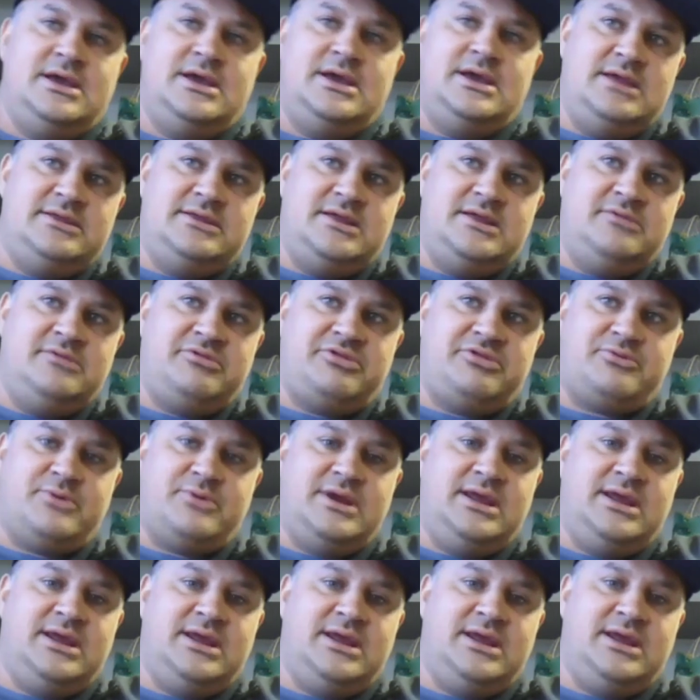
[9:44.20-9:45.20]
And then
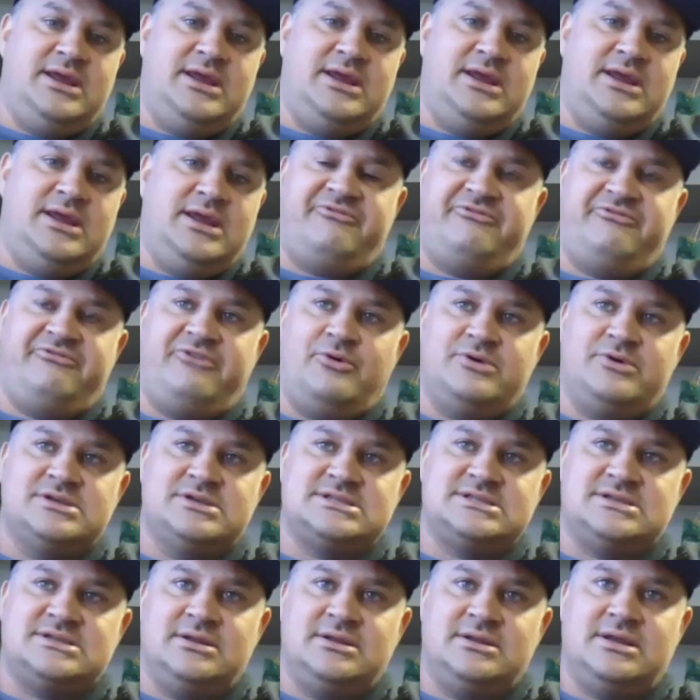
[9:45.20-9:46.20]
3, the
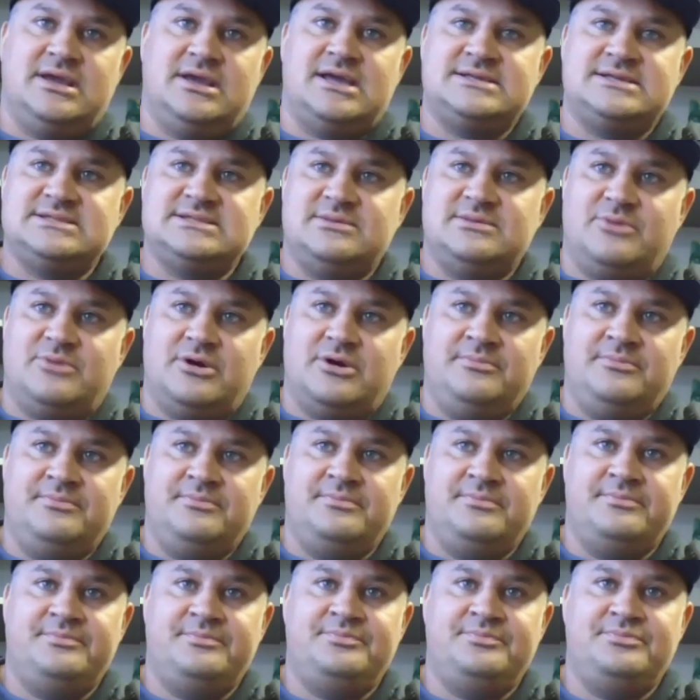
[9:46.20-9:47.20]
focus on customer.
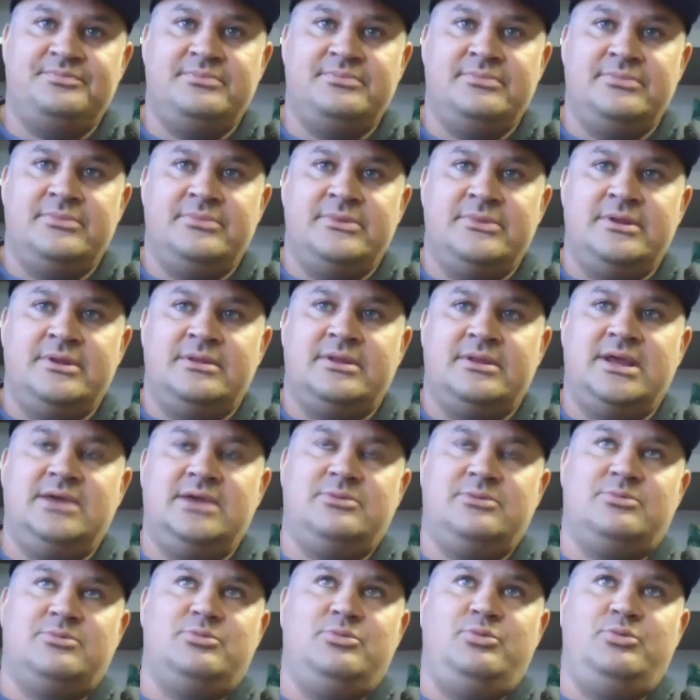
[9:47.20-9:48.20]
Like
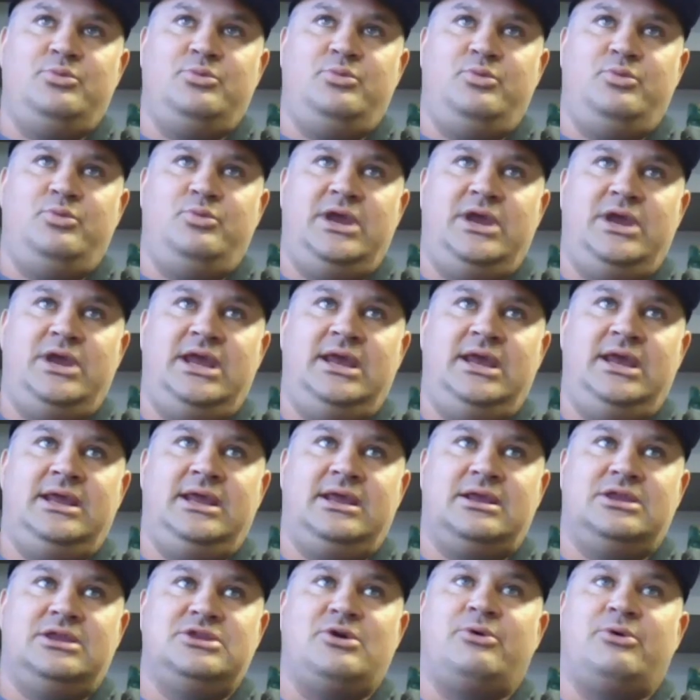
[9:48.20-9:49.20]
we
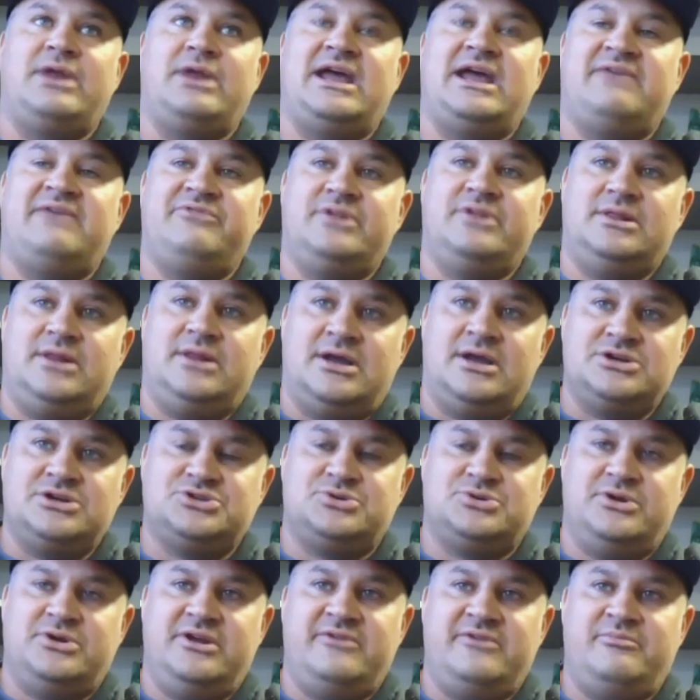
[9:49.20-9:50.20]
don't have the
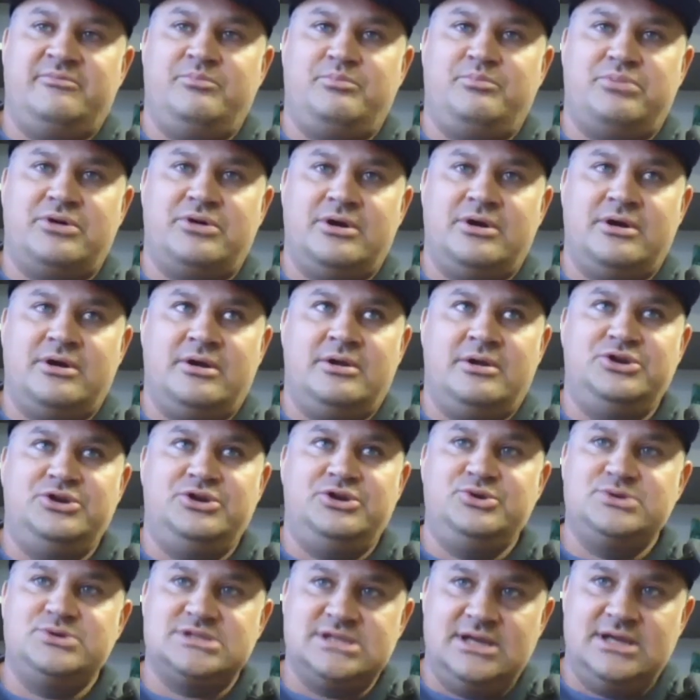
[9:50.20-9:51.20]
luxury of
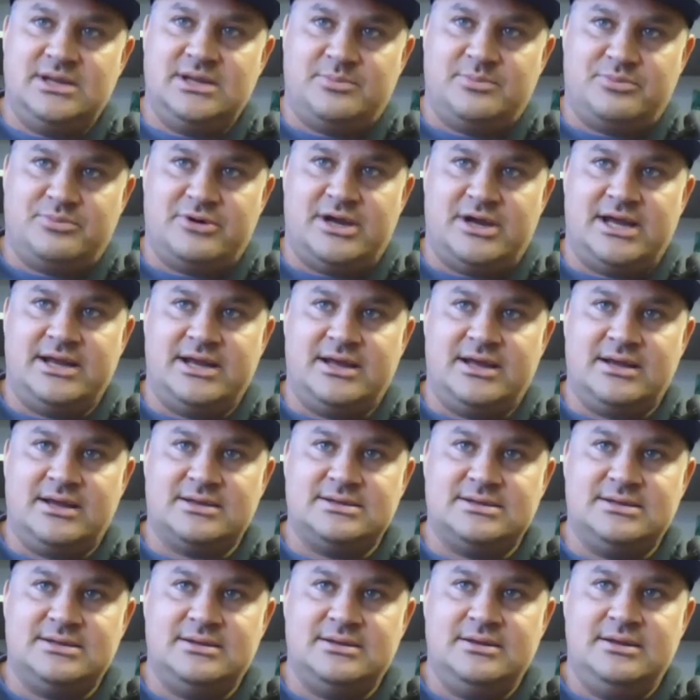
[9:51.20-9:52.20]
producing a product
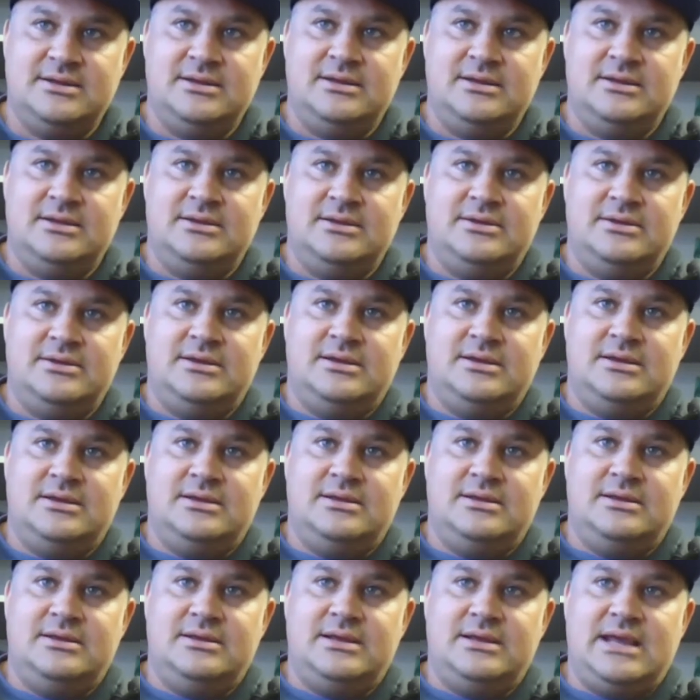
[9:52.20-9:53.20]

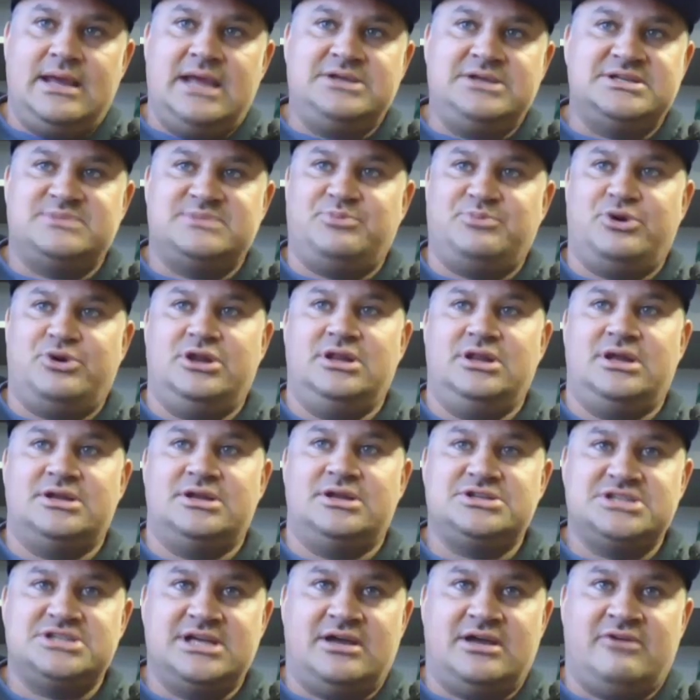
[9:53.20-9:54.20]
and just putting it on a
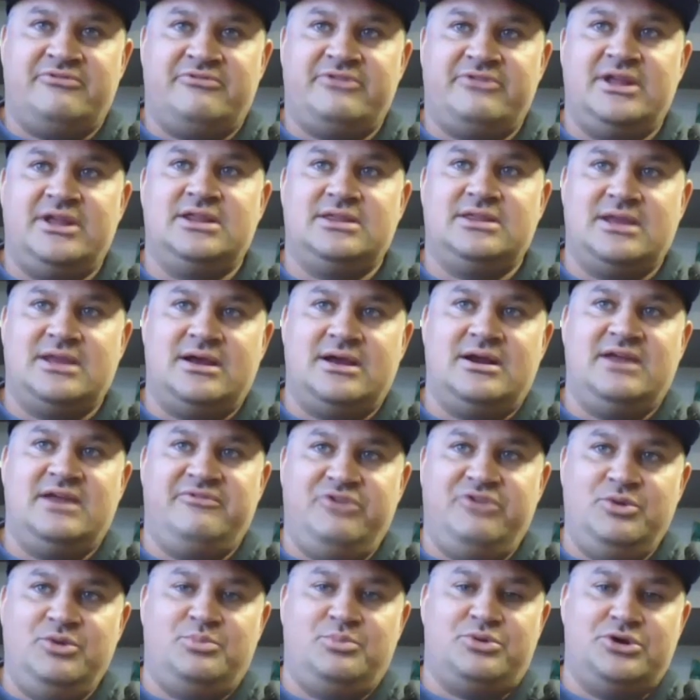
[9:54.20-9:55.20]
shelf. Like if
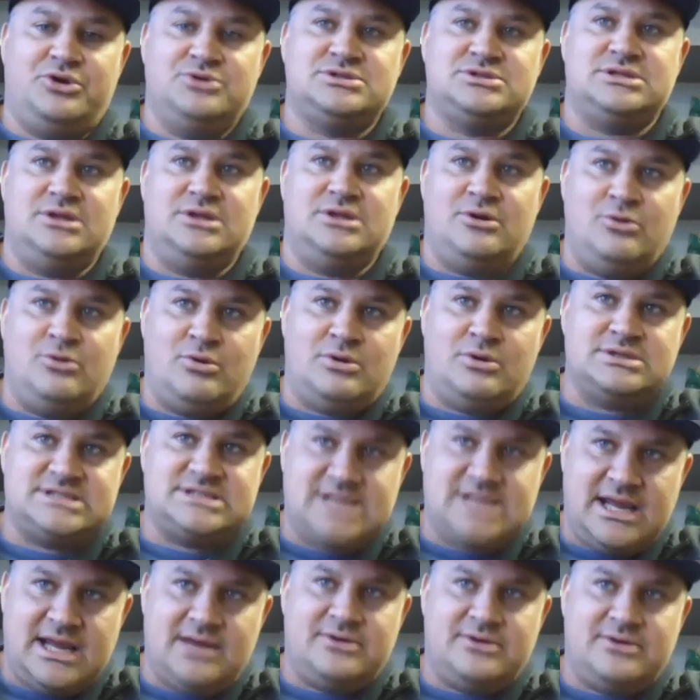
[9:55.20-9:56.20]
you produce low
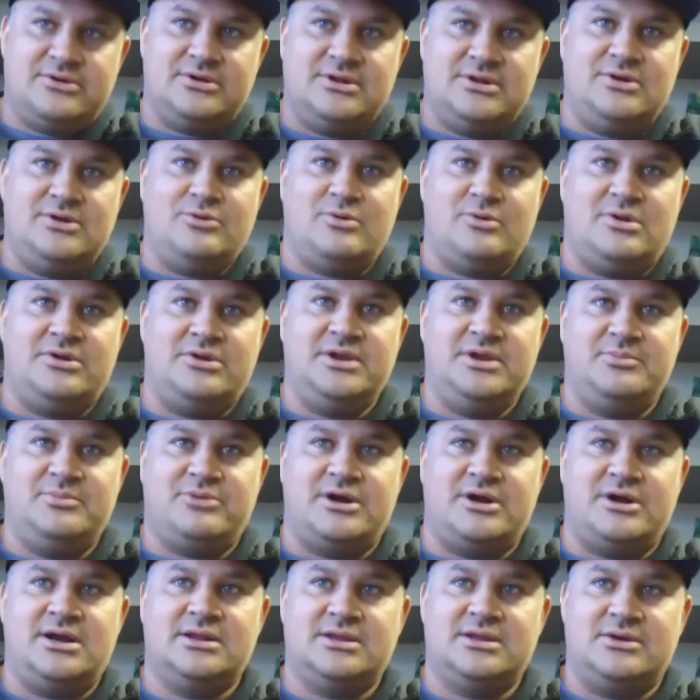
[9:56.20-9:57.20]
standard, low quality
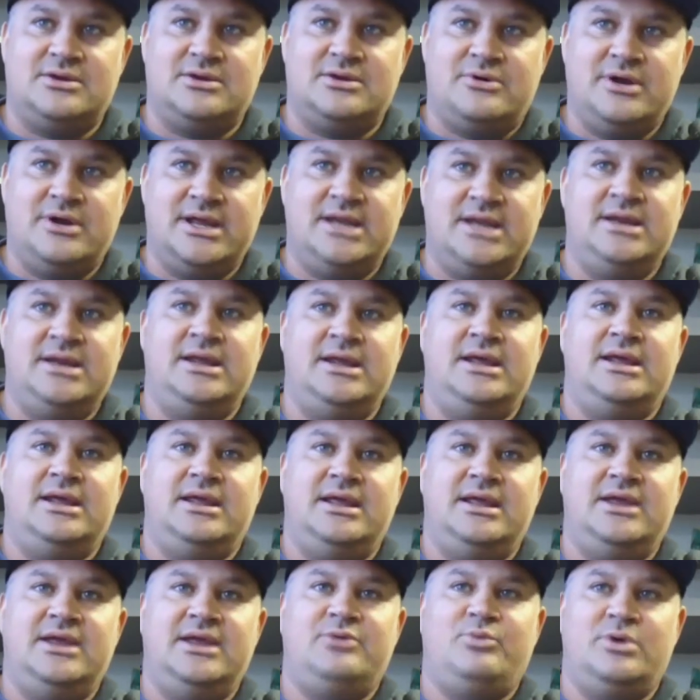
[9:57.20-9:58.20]
product in Oregon,
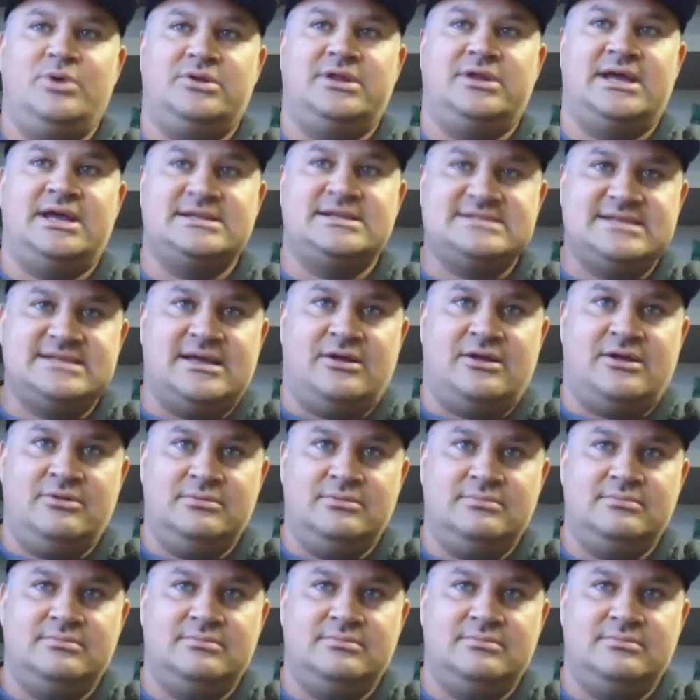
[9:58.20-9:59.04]
it will not sell.